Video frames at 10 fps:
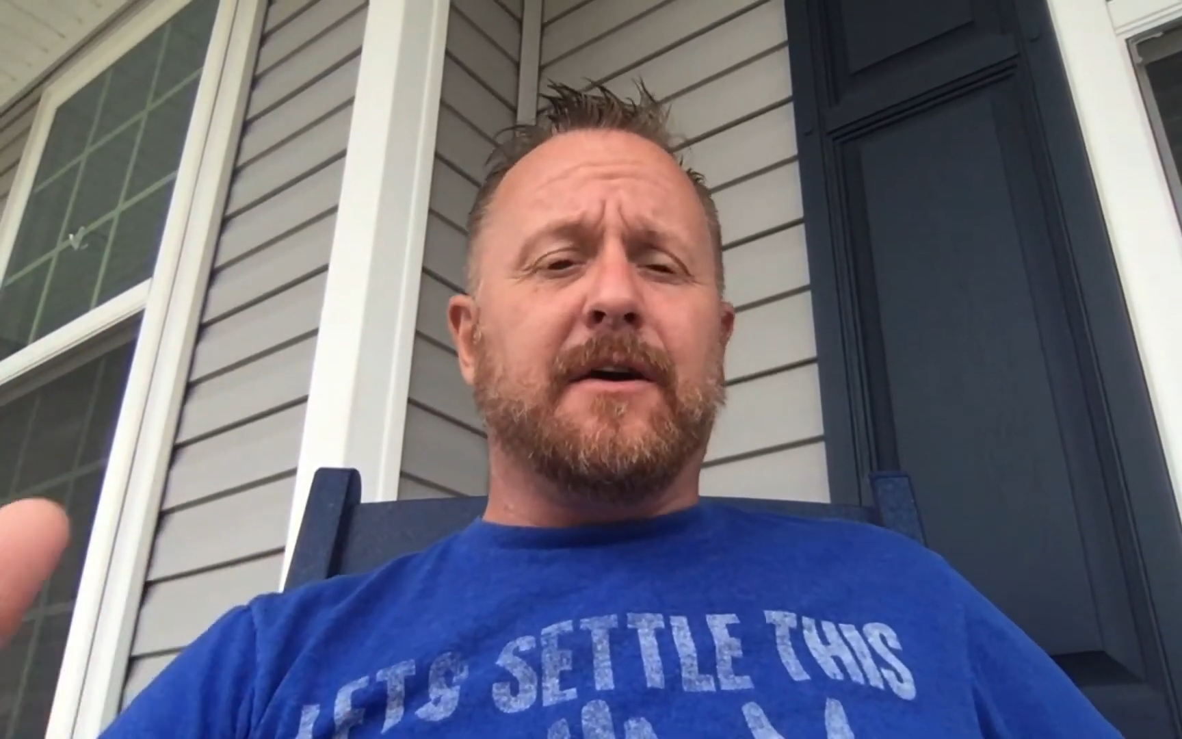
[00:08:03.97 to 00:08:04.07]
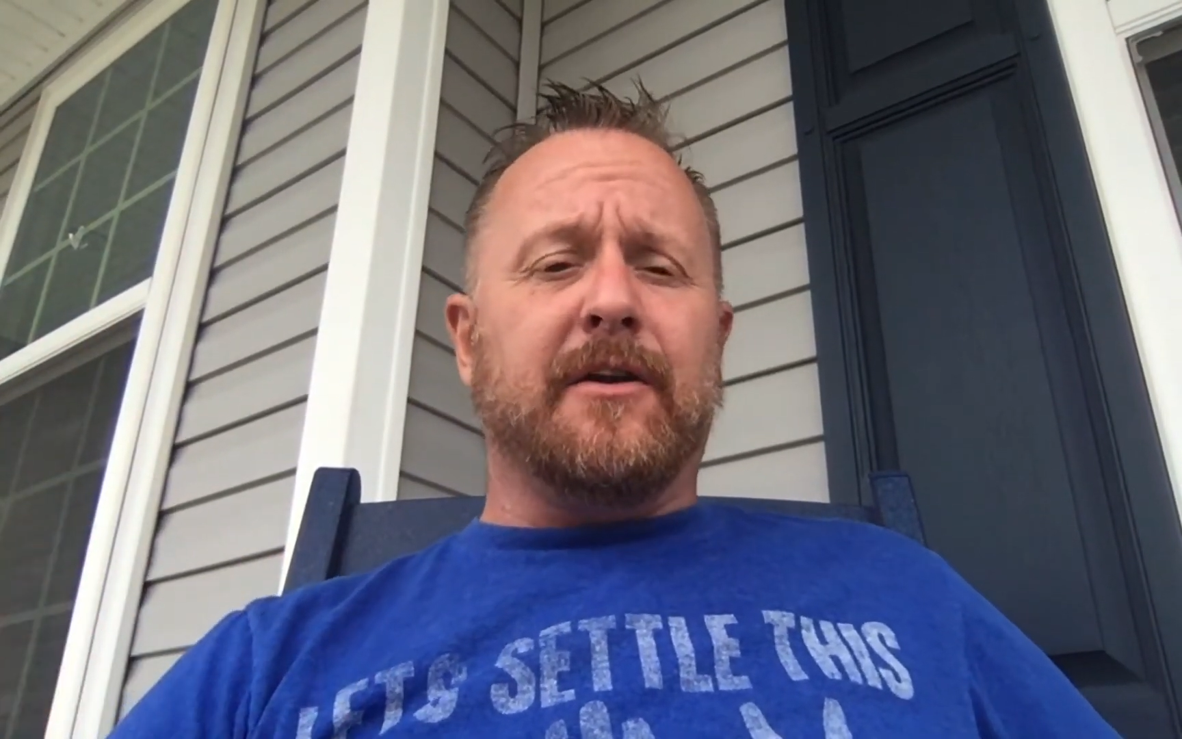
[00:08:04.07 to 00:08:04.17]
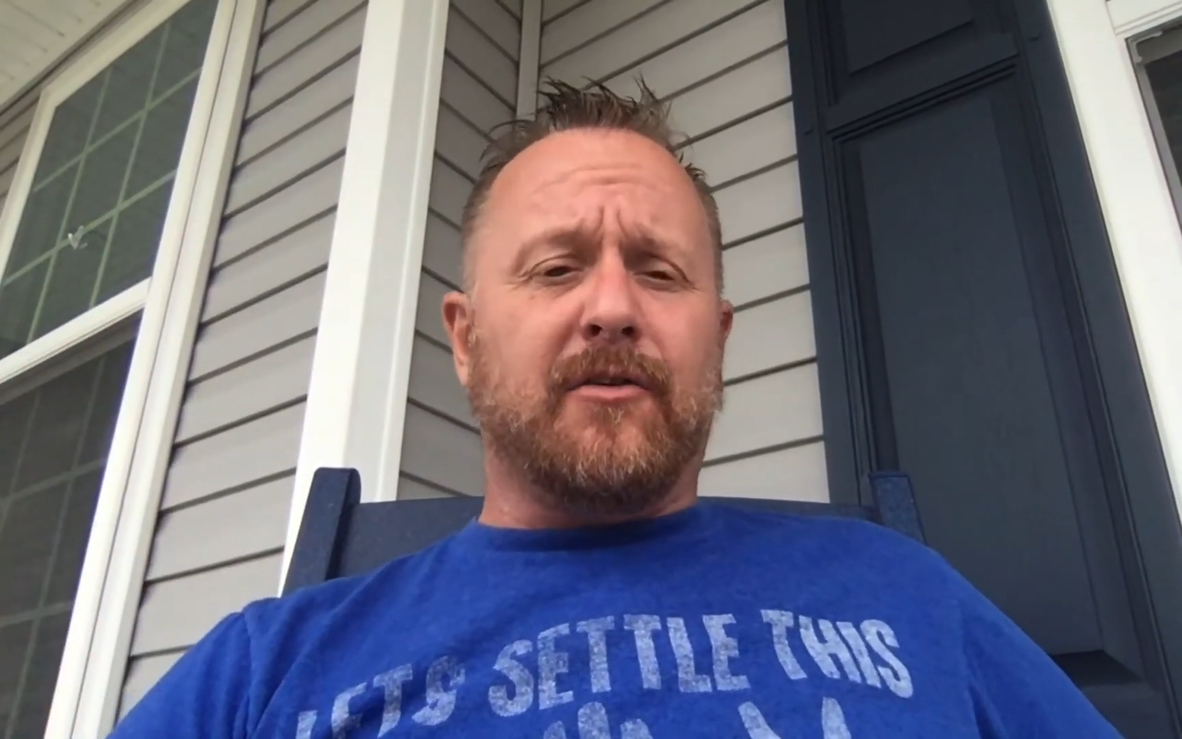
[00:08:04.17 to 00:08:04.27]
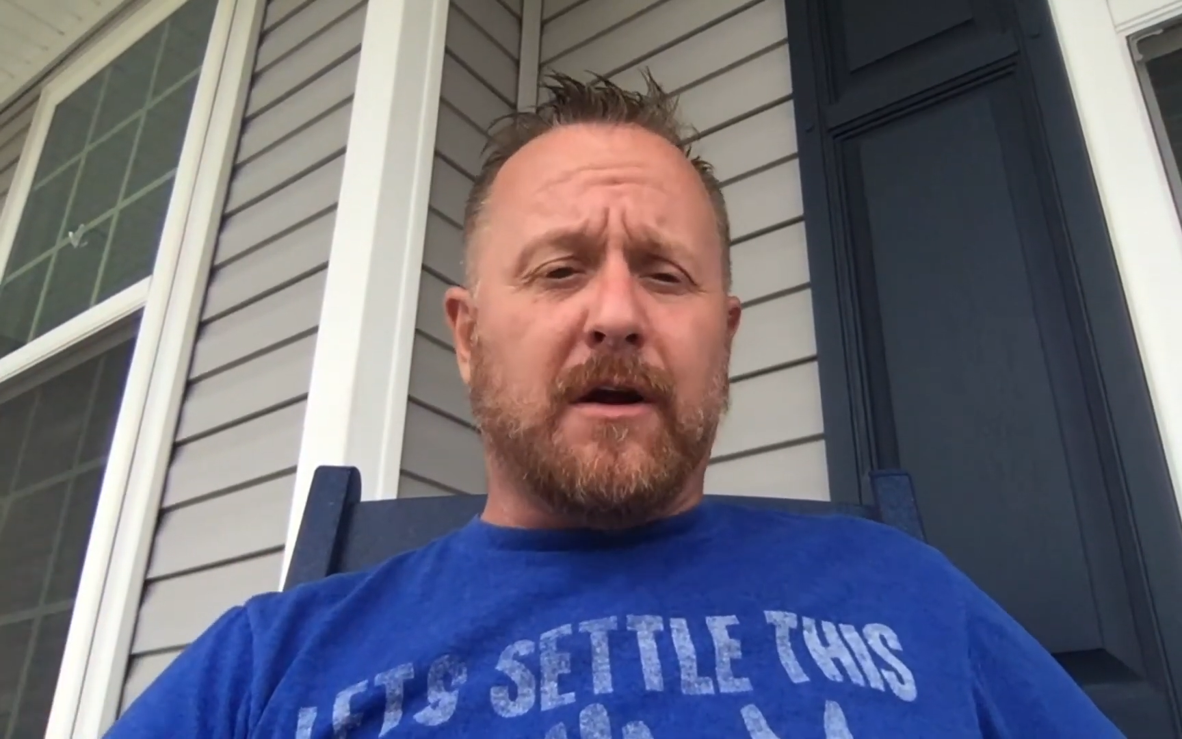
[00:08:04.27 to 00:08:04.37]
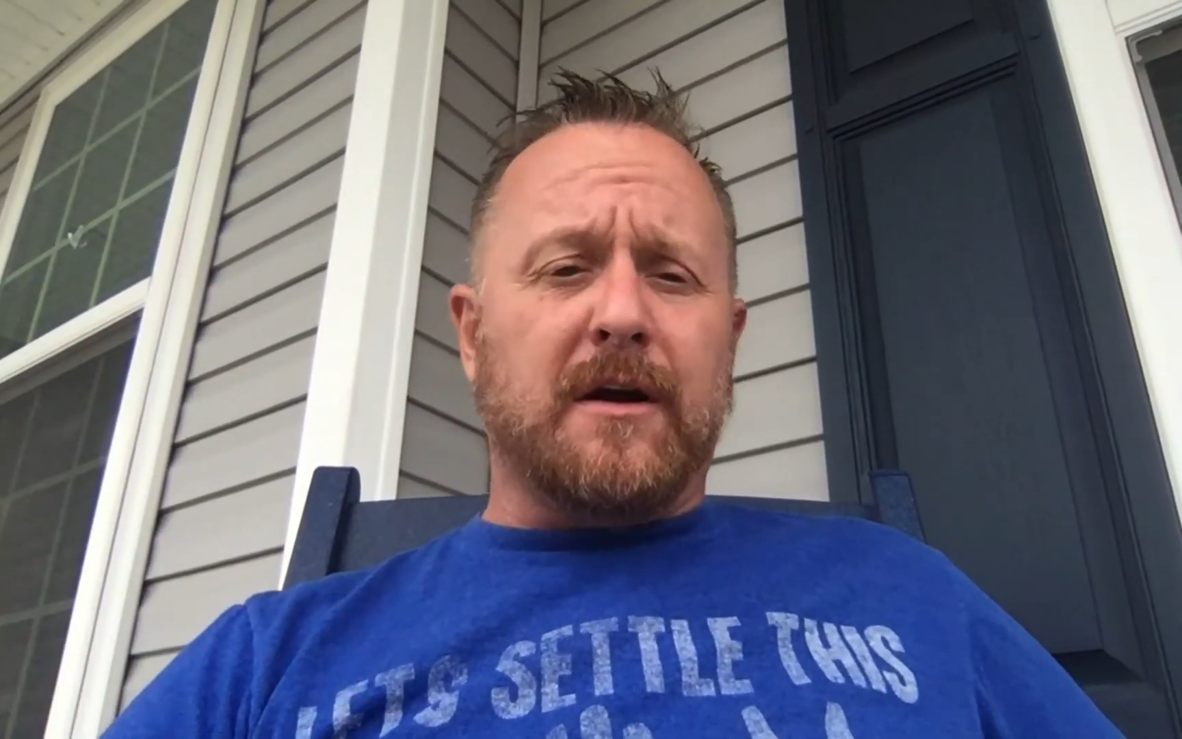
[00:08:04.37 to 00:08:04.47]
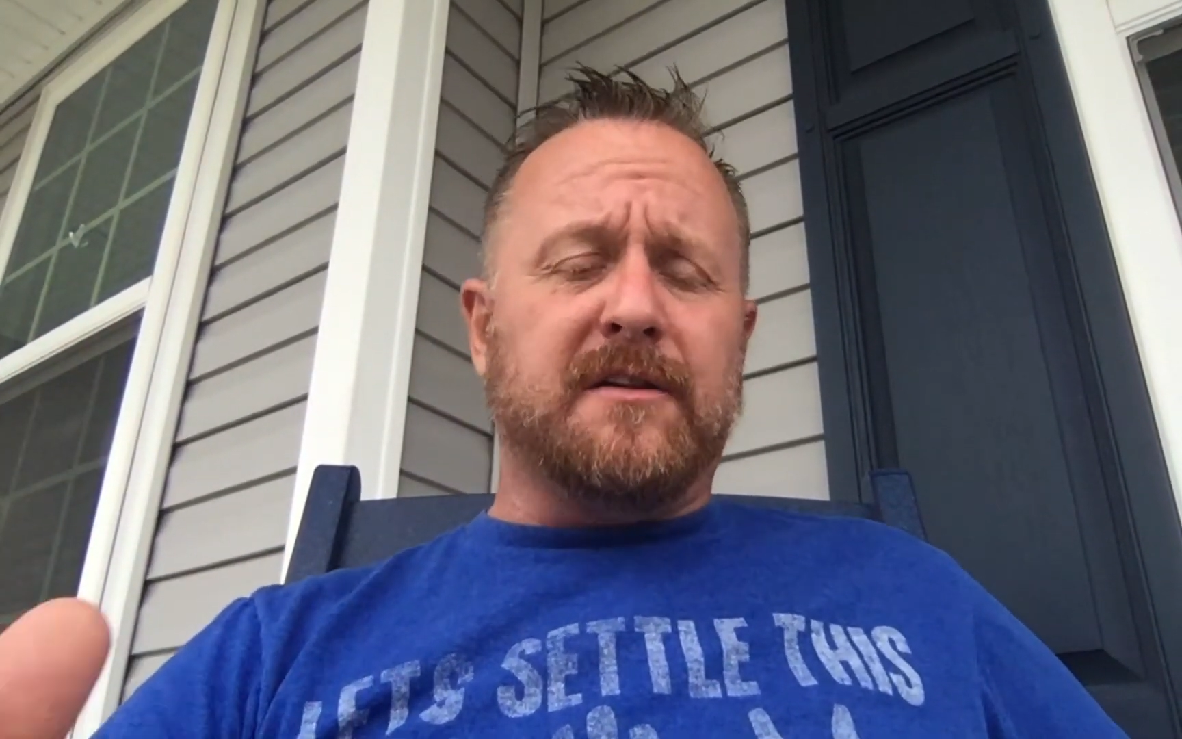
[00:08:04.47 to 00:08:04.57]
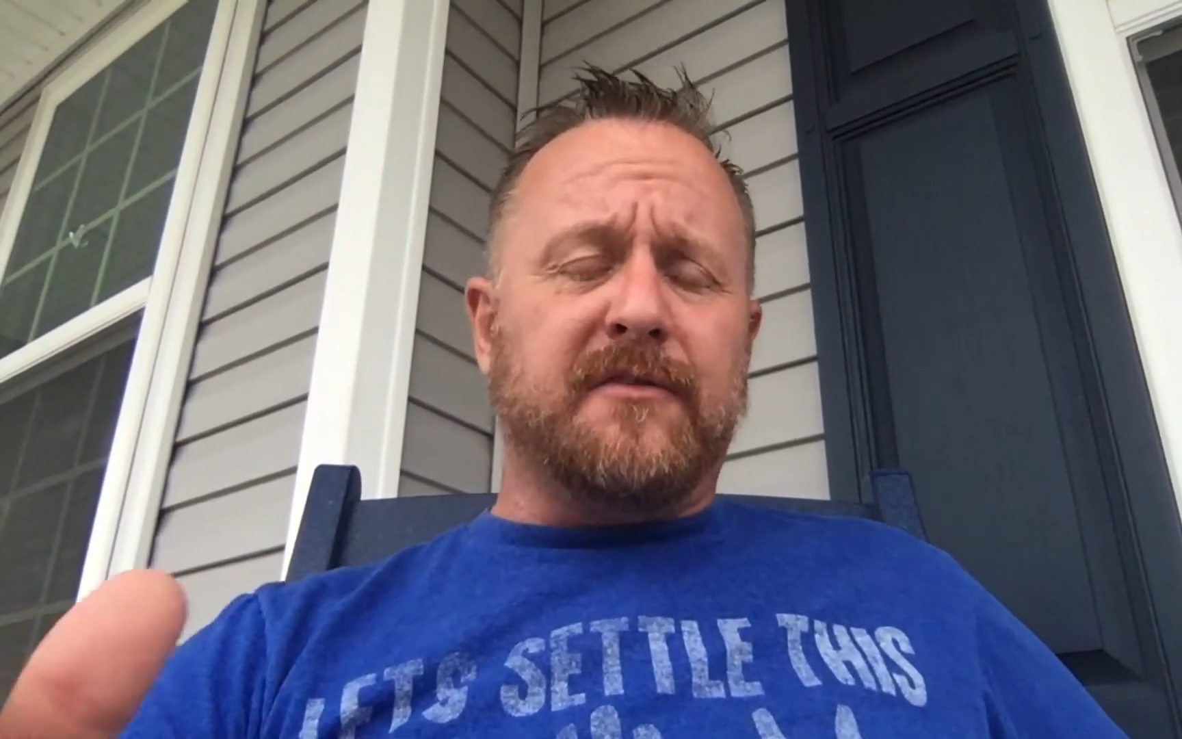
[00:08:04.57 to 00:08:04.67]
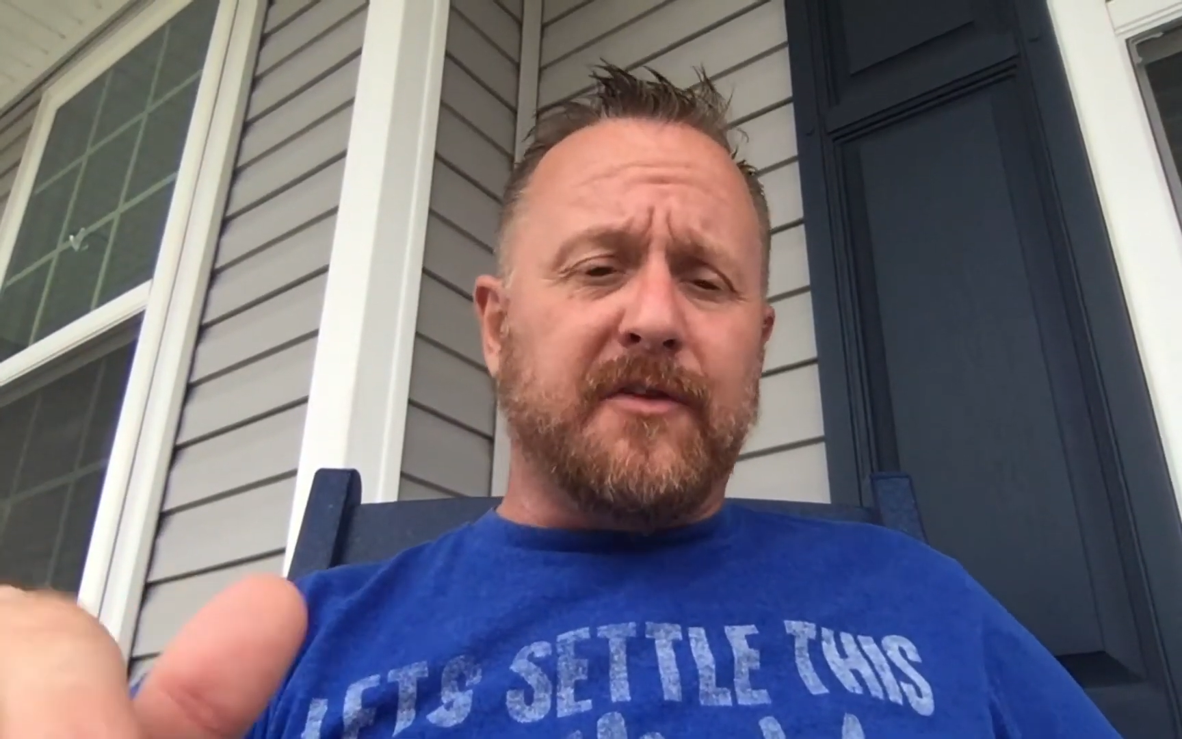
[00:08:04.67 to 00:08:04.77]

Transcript: on a cross